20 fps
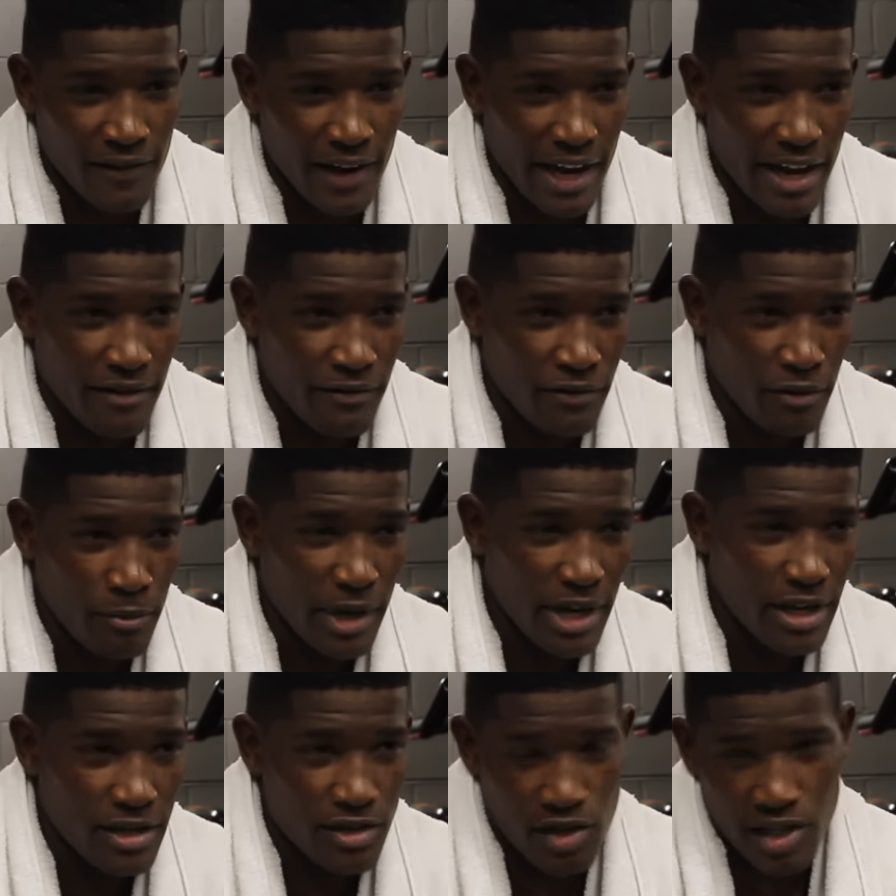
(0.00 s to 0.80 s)
fighting for
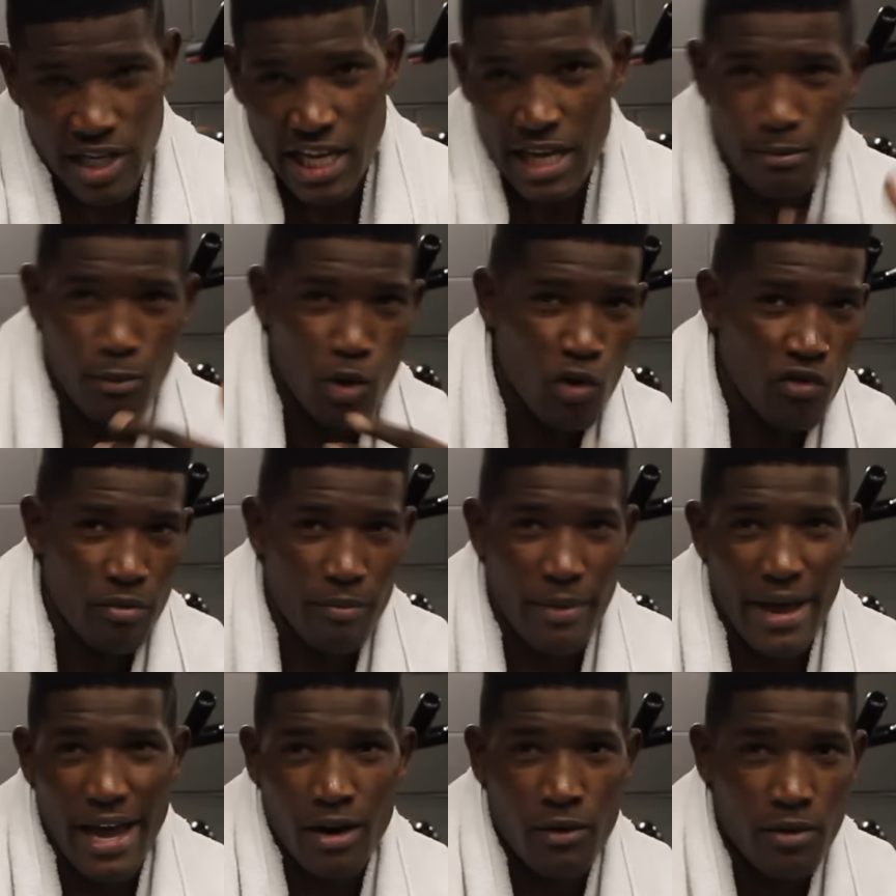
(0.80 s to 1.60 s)
me to just keep
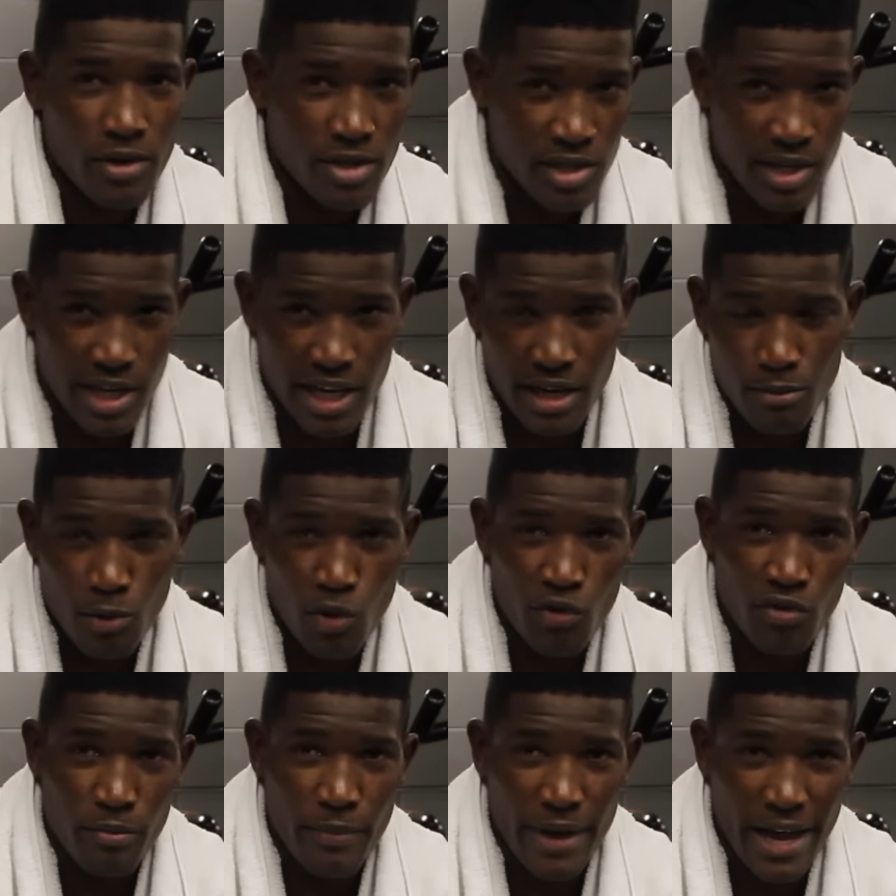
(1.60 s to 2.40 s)
moving backwards and keep
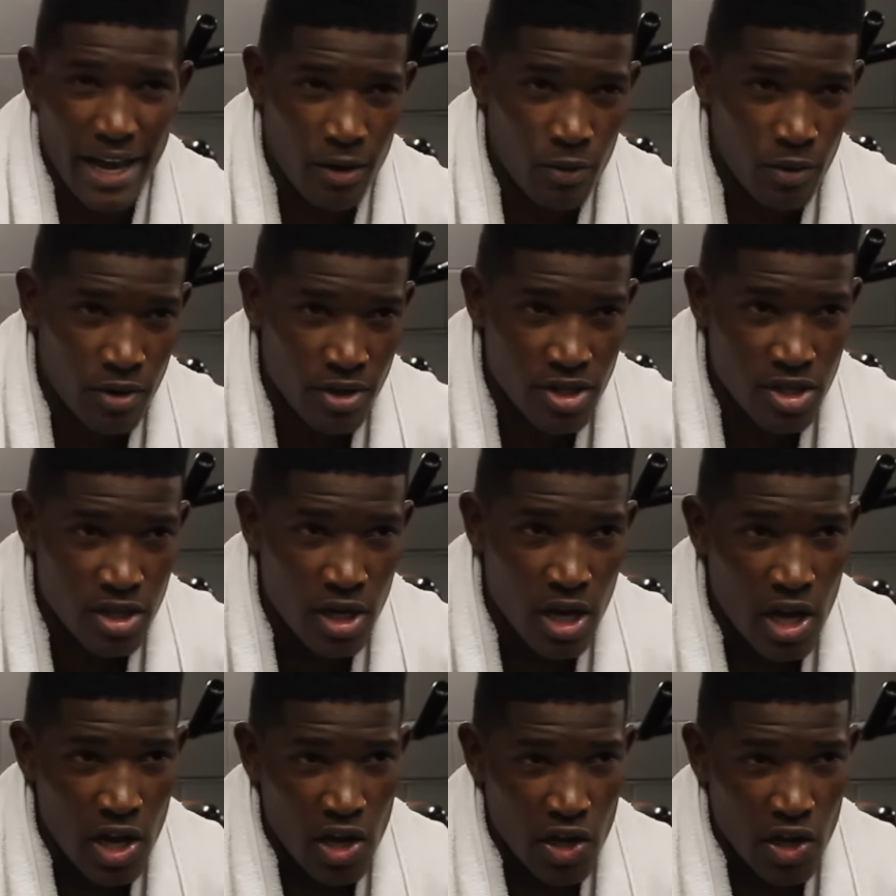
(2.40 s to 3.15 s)
moving backwards.